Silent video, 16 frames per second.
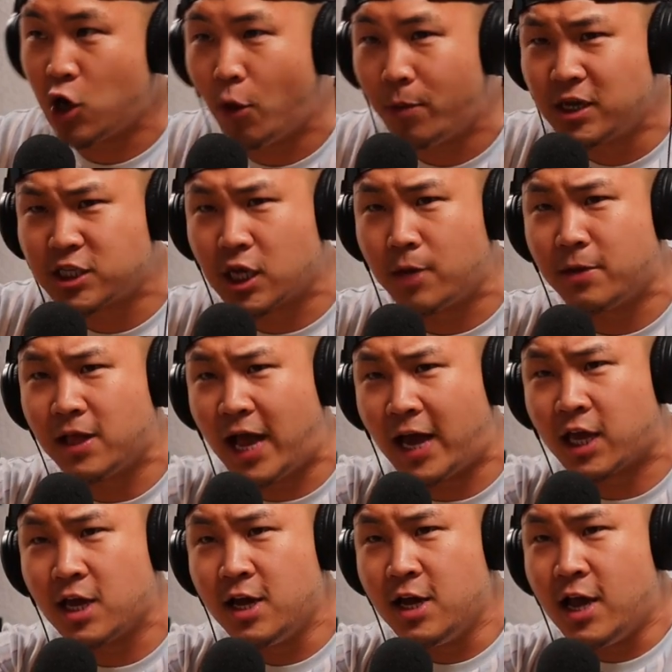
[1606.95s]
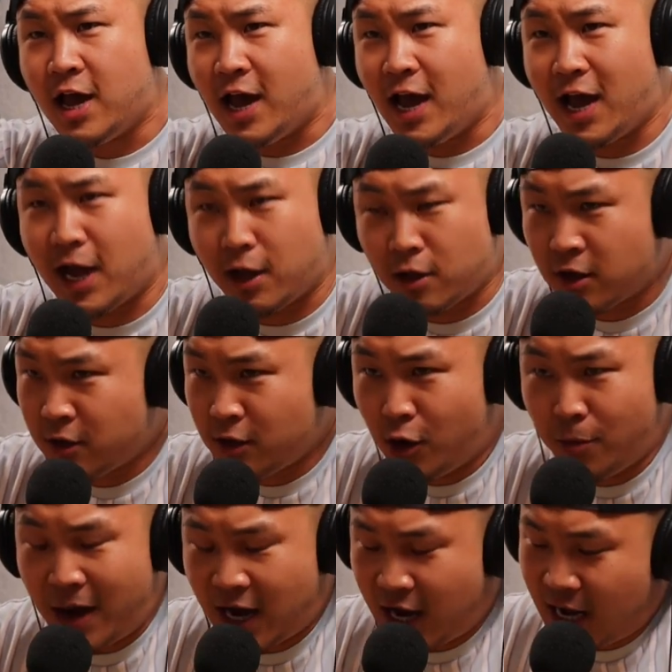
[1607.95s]
Nobody's gonna be like, hey,
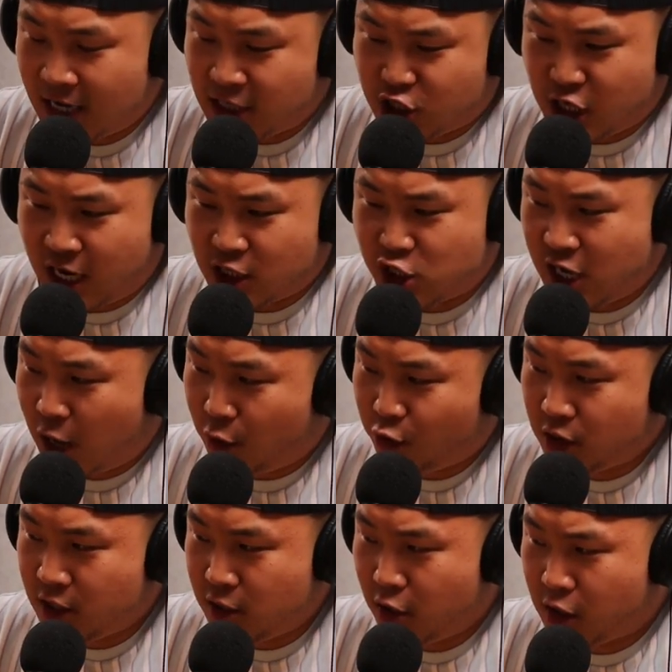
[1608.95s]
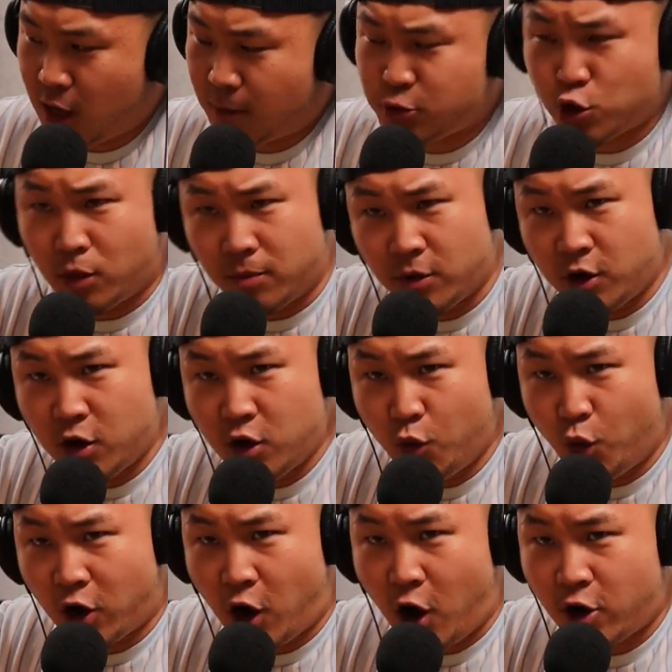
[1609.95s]
oh my God, Shang-Chi, I really look up to him.
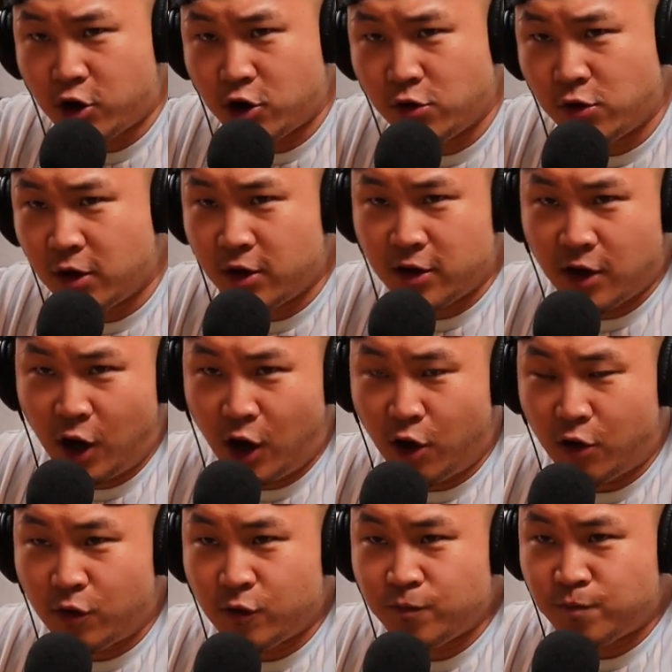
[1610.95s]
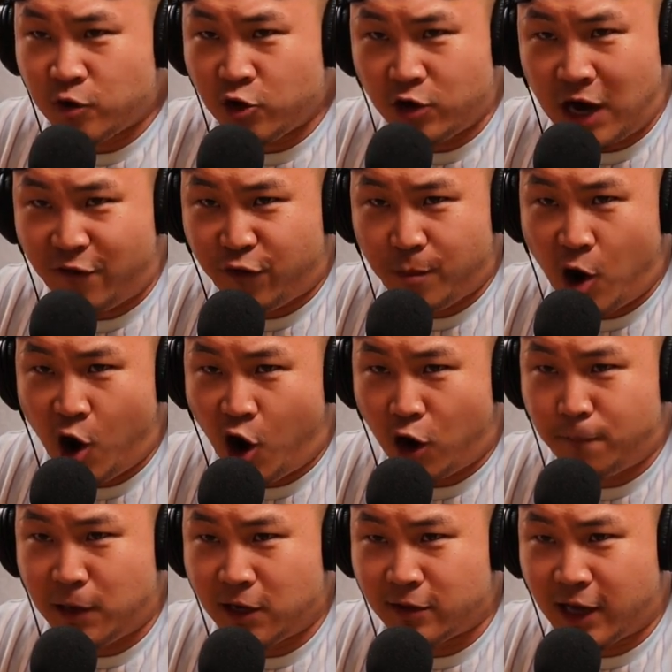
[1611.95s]
What are you? Oh, you're not from
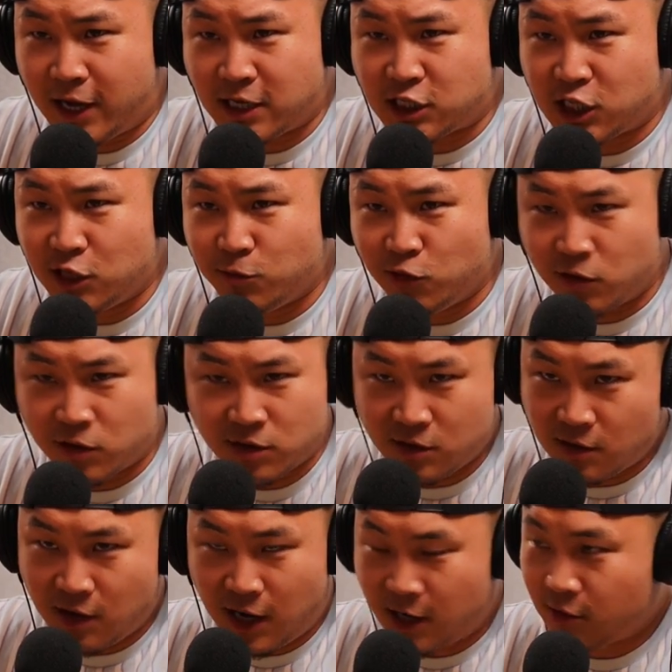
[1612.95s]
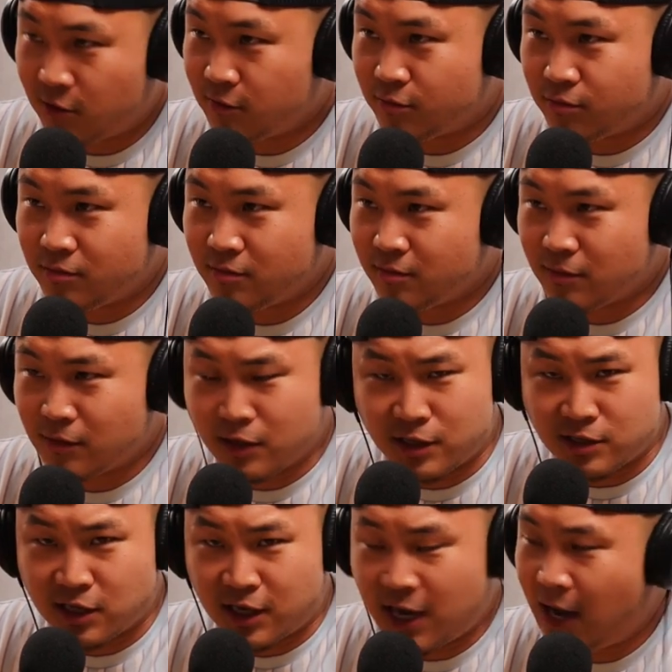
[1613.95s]
Harbin like Simu. I don't, it
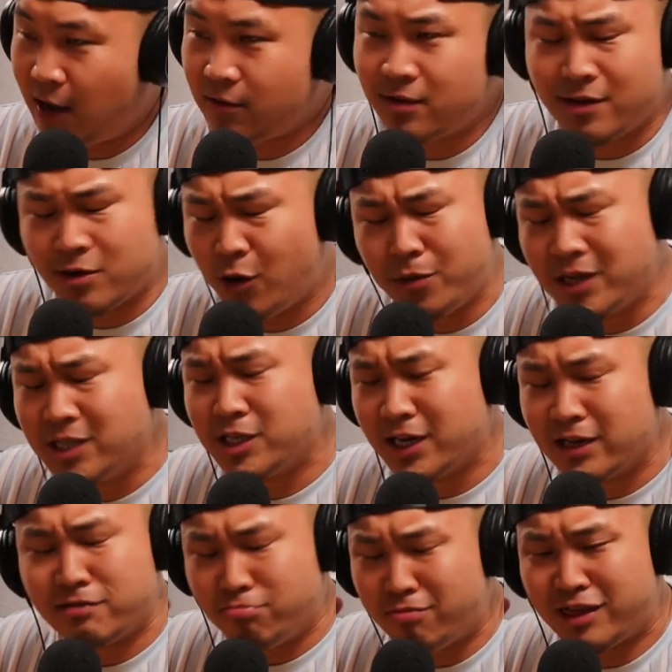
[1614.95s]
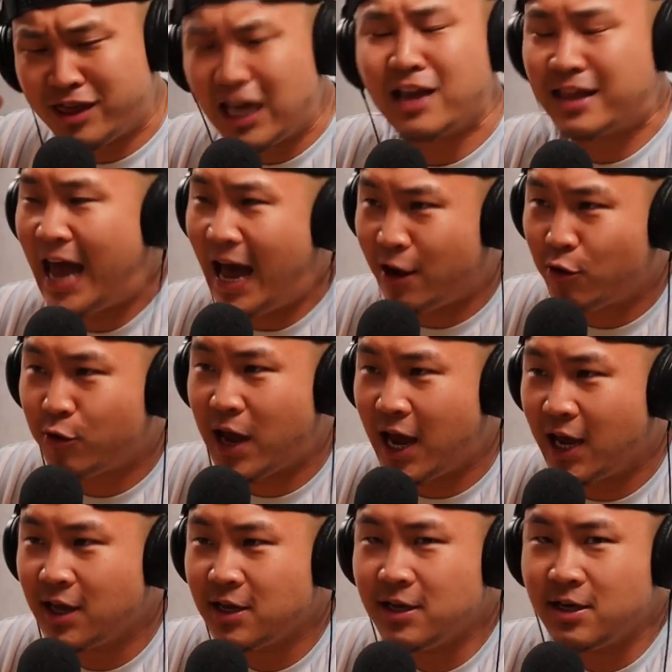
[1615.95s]
doesn't count. Nobody's gonna think that,
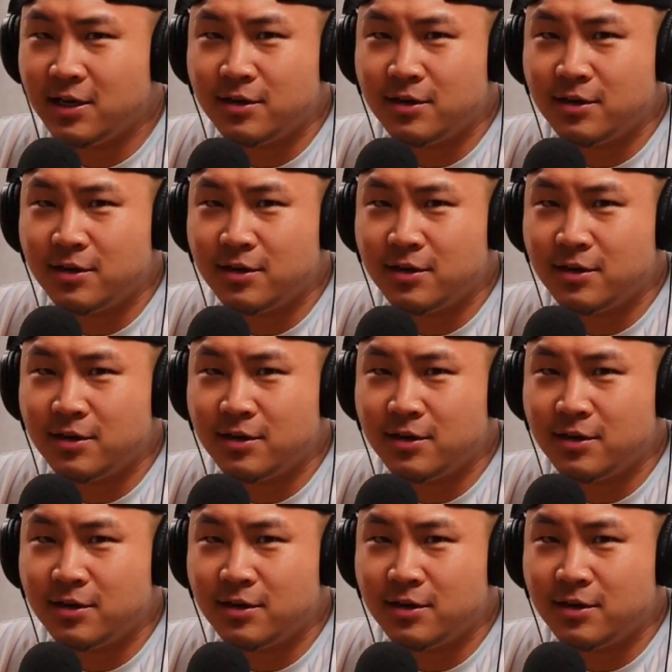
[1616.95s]
okay?